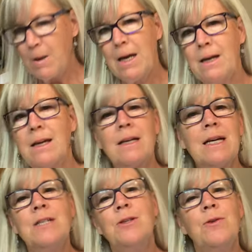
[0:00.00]
and can
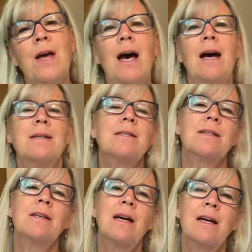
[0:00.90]
I do that
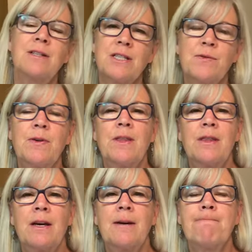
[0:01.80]
just
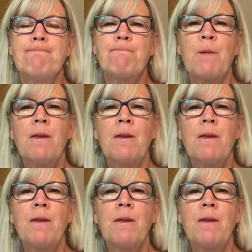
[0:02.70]
with um,